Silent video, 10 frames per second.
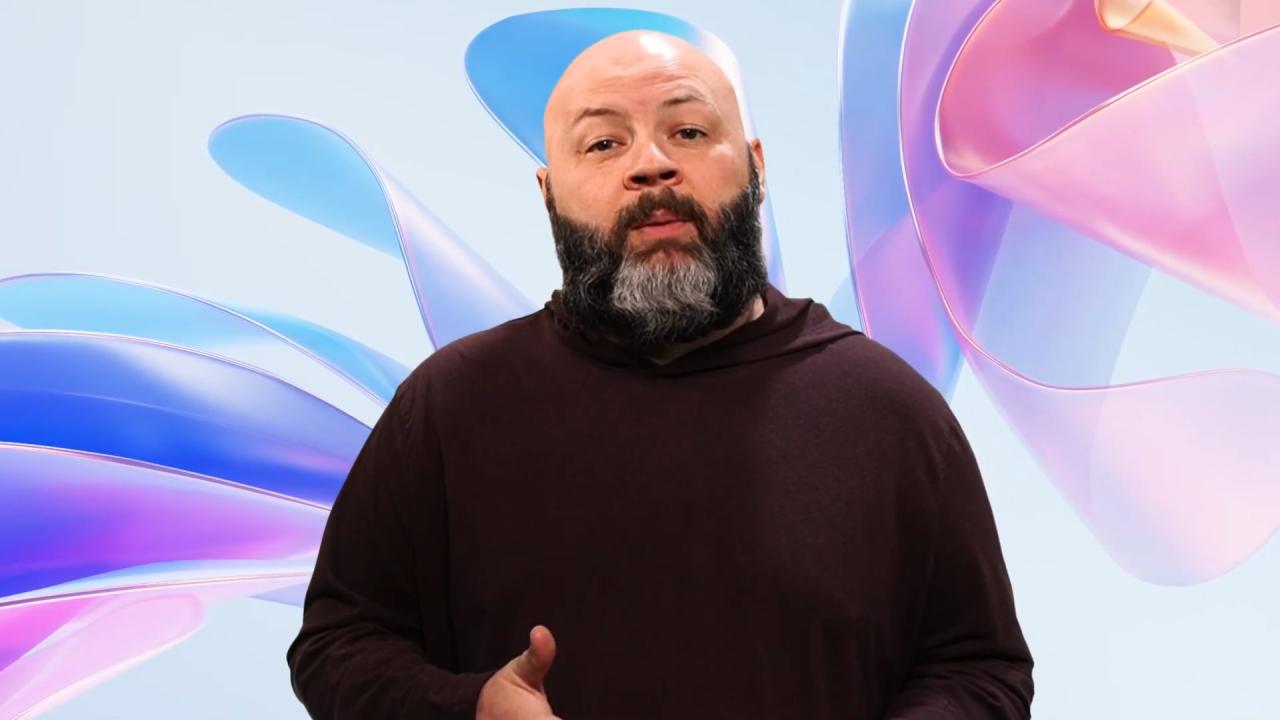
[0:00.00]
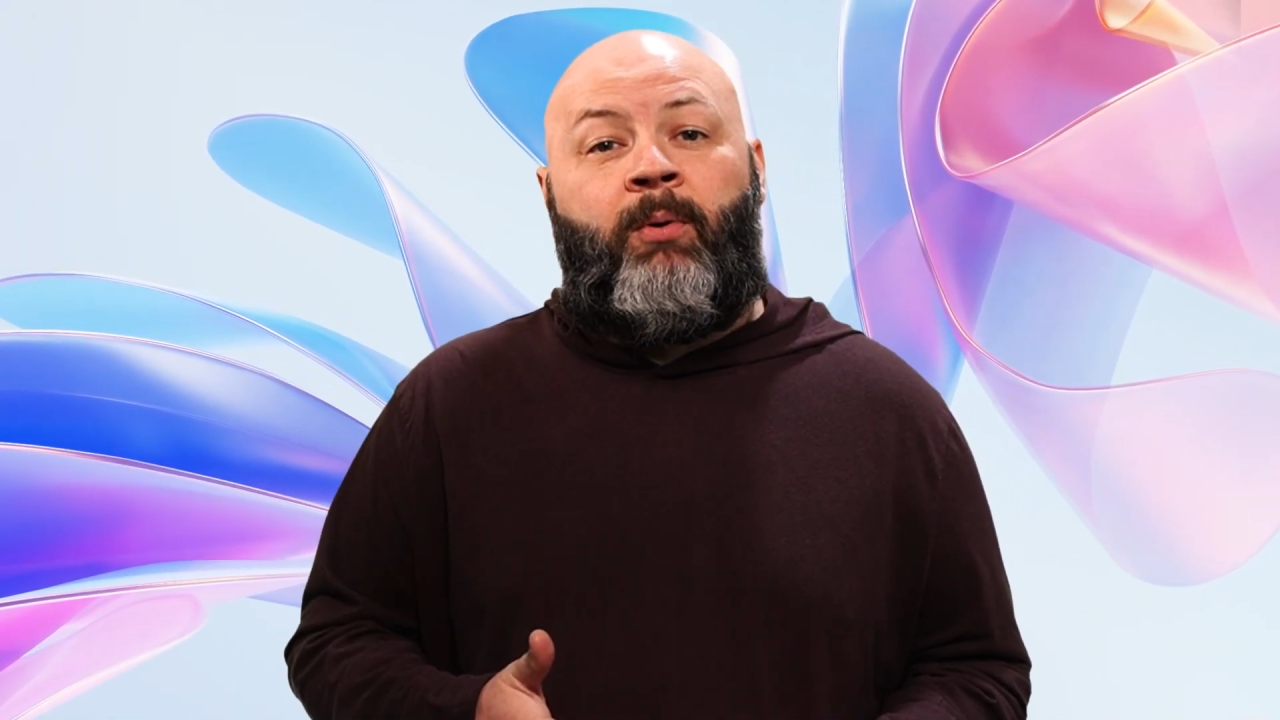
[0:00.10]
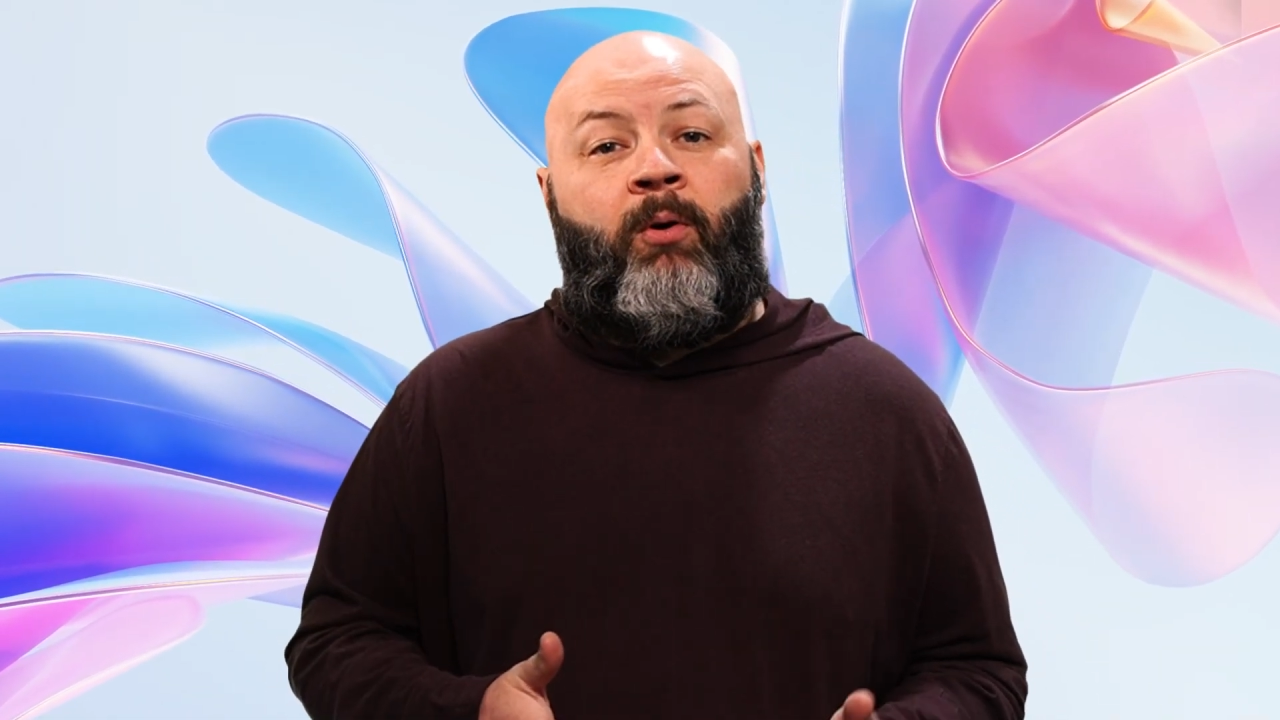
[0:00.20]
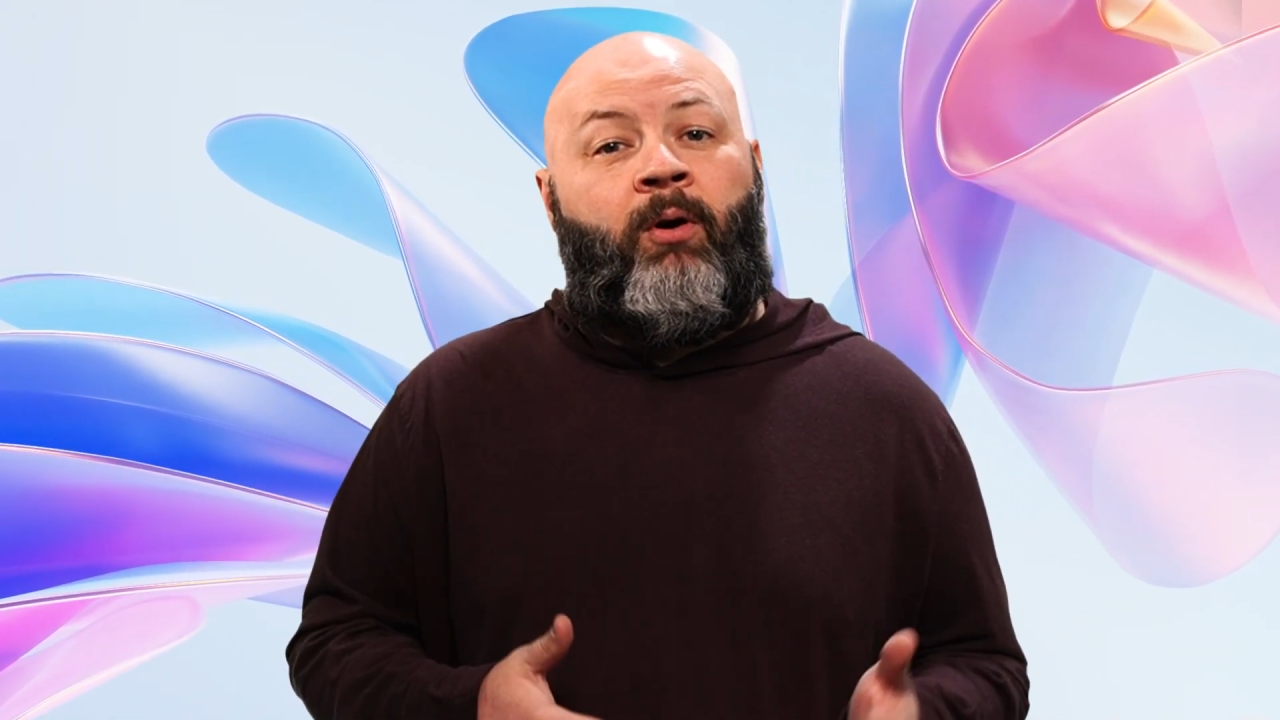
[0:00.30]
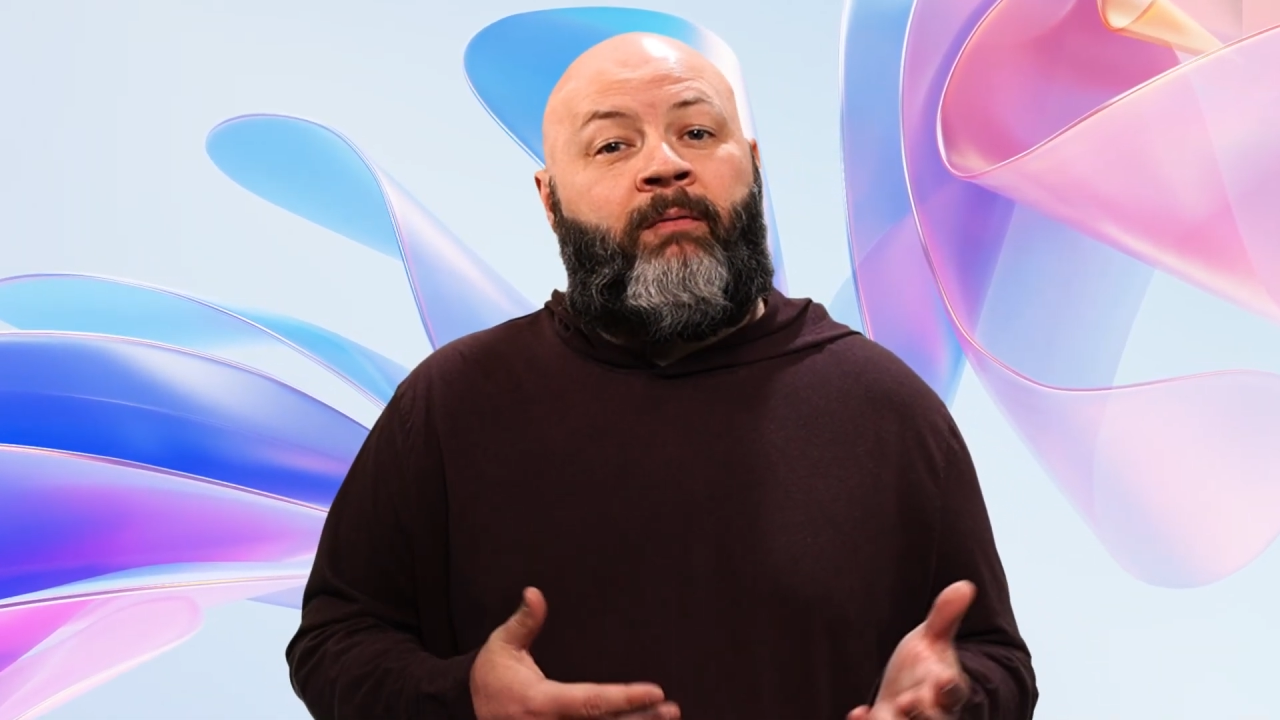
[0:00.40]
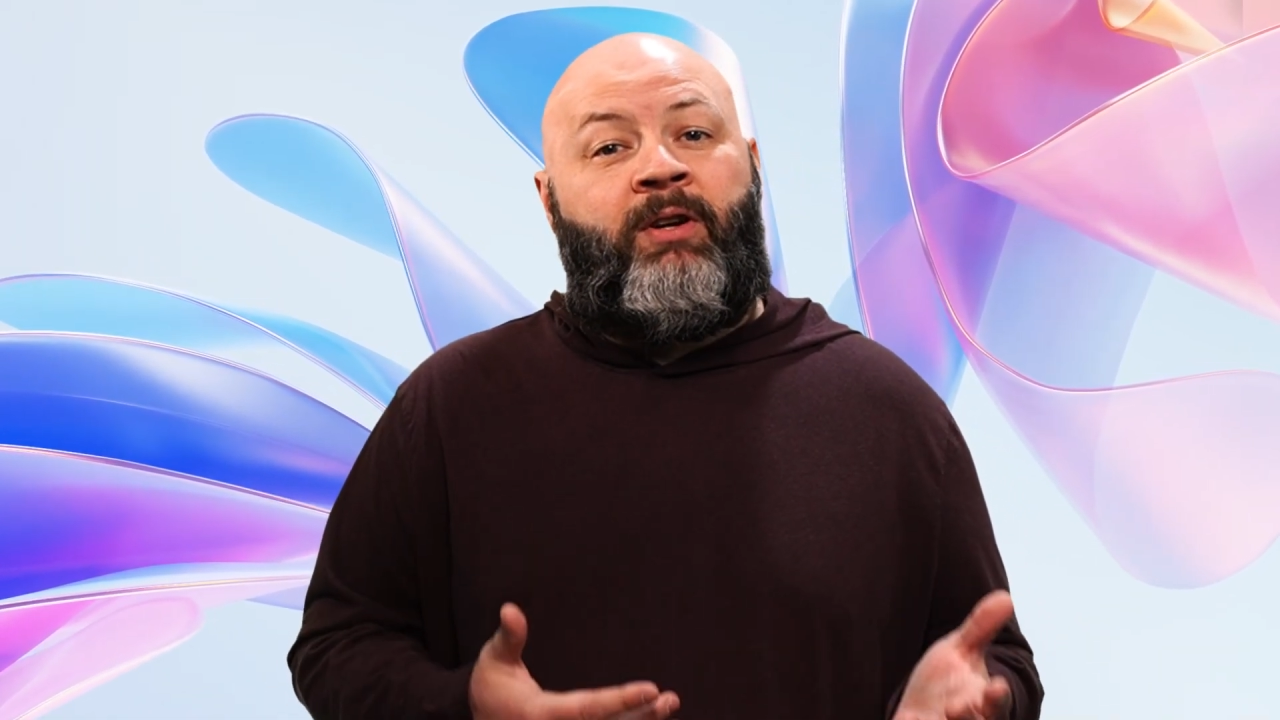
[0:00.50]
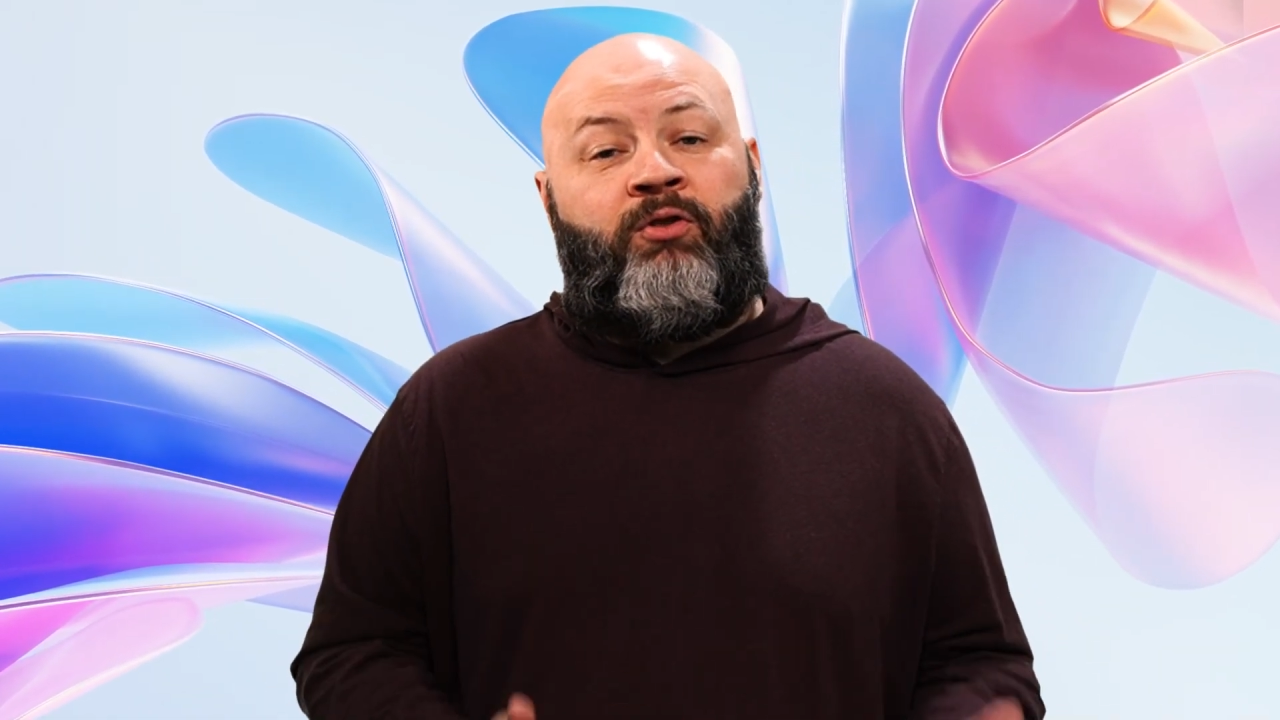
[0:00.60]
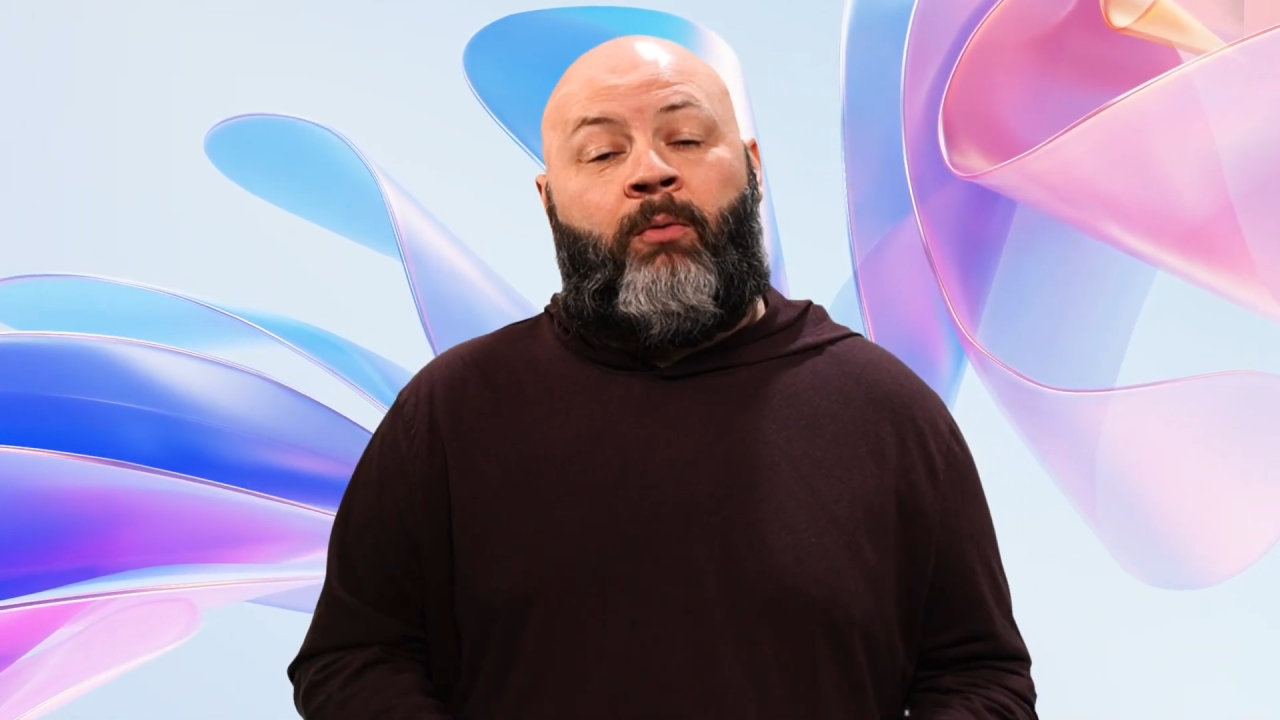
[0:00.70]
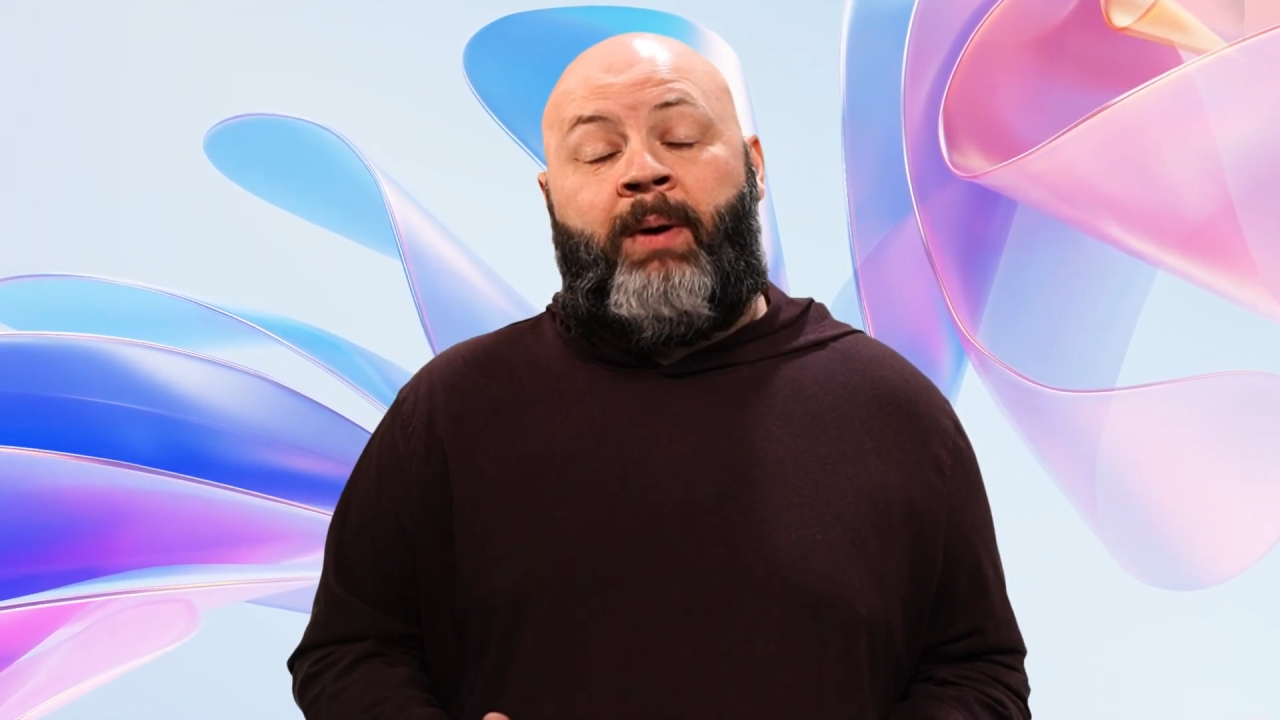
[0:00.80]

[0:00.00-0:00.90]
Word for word: or Visual